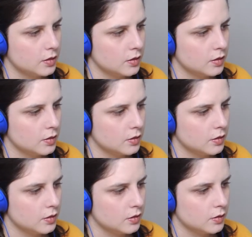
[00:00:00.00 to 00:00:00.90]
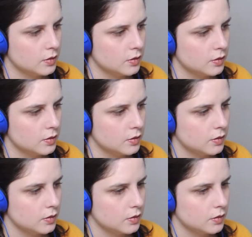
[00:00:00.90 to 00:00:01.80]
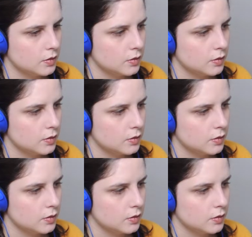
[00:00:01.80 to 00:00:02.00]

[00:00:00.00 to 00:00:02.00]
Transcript: Nothing is said.